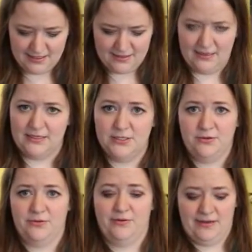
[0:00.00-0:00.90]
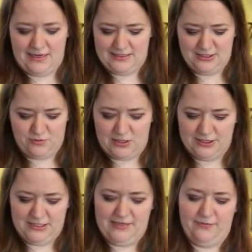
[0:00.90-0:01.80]
in like 2 or 3 nights just
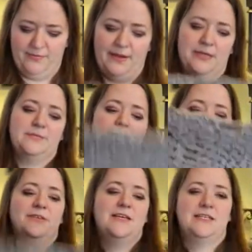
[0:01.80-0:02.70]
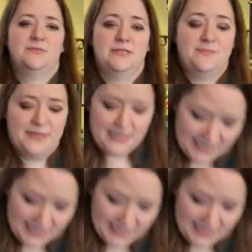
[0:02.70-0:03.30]
watching TV with my husband after the kids went to bed.